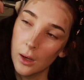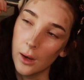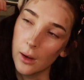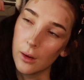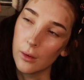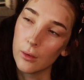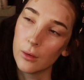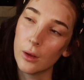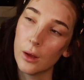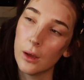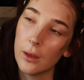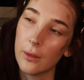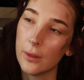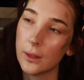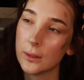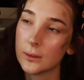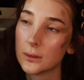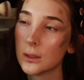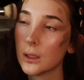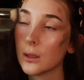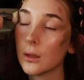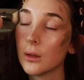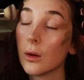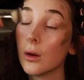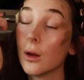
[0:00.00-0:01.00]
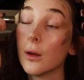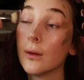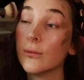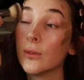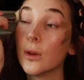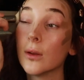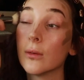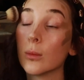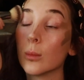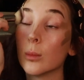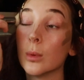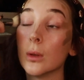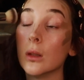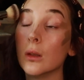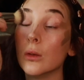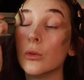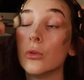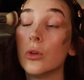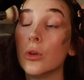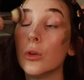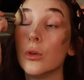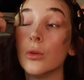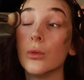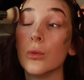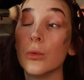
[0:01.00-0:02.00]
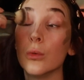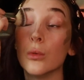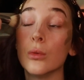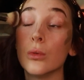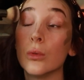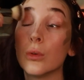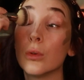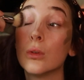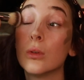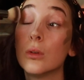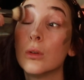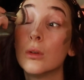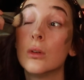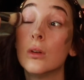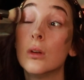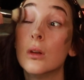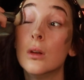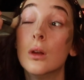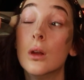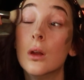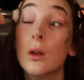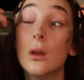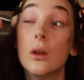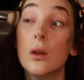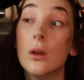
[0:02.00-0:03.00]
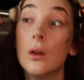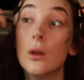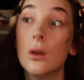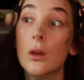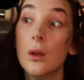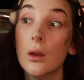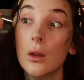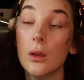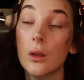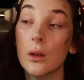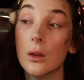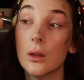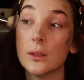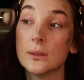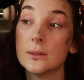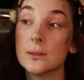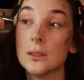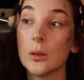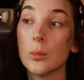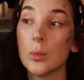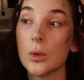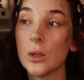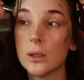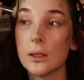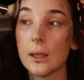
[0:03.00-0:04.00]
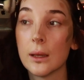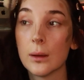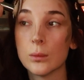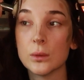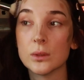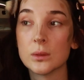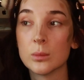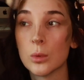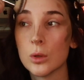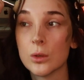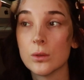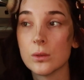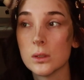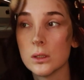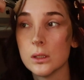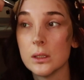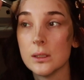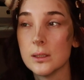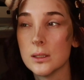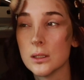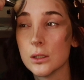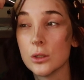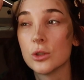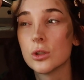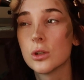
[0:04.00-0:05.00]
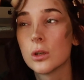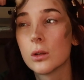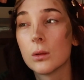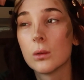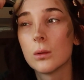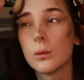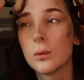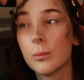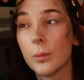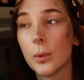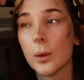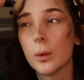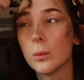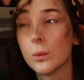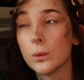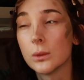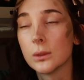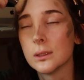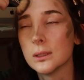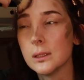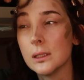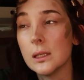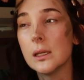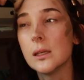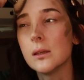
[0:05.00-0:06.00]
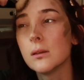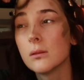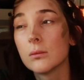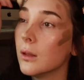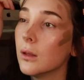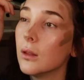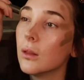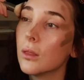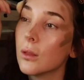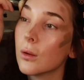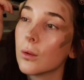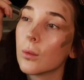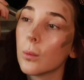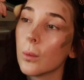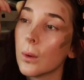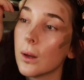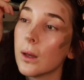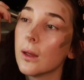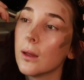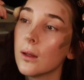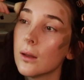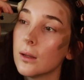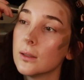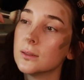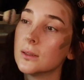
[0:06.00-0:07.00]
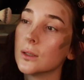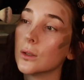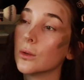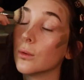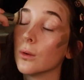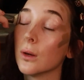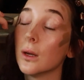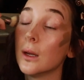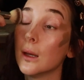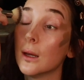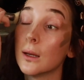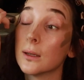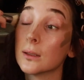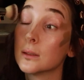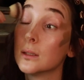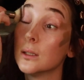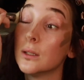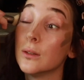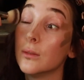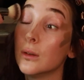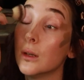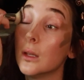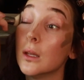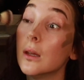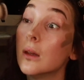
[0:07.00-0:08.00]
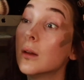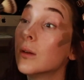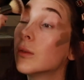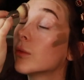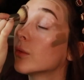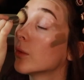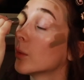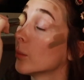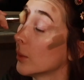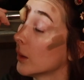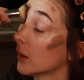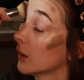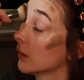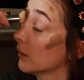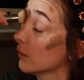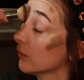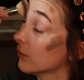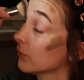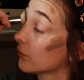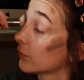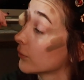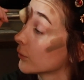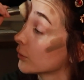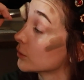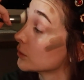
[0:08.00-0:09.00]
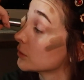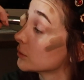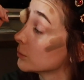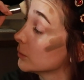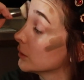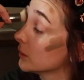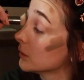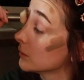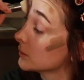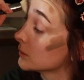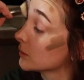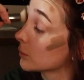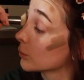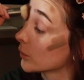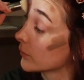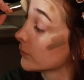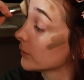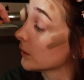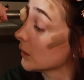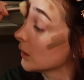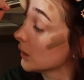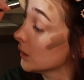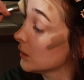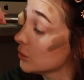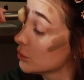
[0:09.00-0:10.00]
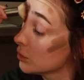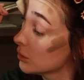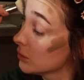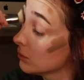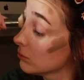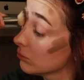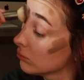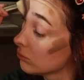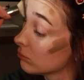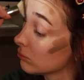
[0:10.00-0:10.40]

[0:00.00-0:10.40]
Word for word: I don't know how that's gonna go. I've never been to an exhibit that was mostly digital, but we'll see. Either way, it's a great activity for my first week of summer vacation.